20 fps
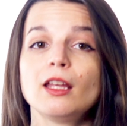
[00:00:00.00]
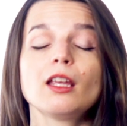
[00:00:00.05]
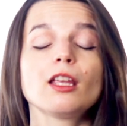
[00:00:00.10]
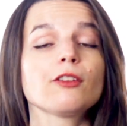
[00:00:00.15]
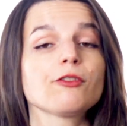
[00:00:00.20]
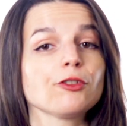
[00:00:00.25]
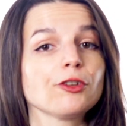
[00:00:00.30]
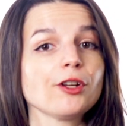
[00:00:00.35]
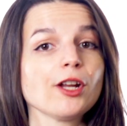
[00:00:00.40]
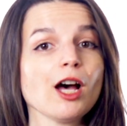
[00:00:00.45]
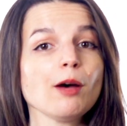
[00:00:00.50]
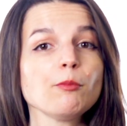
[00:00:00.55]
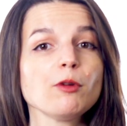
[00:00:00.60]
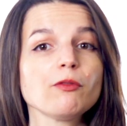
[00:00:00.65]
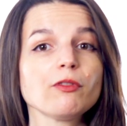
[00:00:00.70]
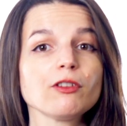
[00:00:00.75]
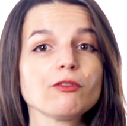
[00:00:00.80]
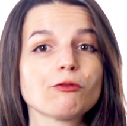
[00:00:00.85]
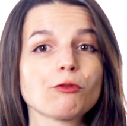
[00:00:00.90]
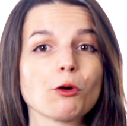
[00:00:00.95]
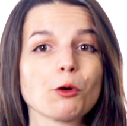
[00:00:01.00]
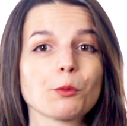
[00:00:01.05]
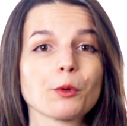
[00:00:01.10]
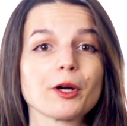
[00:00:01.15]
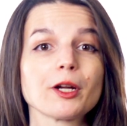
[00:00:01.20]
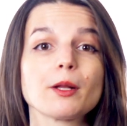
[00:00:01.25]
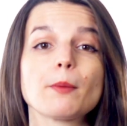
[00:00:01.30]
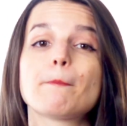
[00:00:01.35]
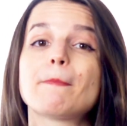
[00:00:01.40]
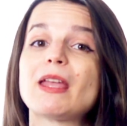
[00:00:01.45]
If you're not moving
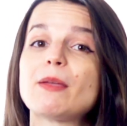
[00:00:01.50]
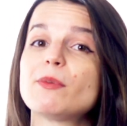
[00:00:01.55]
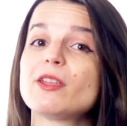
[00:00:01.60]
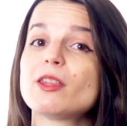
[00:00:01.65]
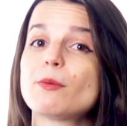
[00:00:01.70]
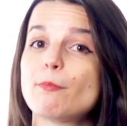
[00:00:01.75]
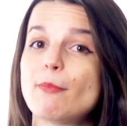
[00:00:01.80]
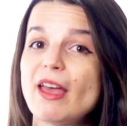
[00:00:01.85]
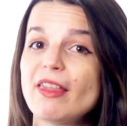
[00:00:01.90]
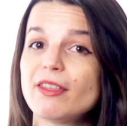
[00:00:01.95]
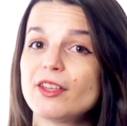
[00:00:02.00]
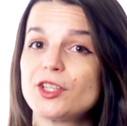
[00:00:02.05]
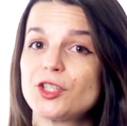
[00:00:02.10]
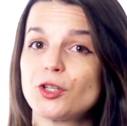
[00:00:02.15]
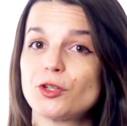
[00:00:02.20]
forward, maybe the methods